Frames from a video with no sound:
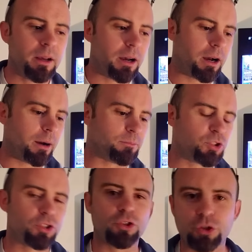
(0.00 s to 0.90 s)
um,
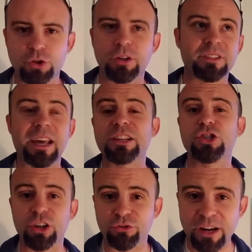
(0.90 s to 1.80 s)

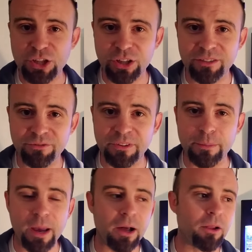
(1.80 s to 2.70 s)
second-generation
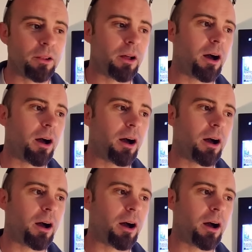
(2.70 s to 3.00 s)
female.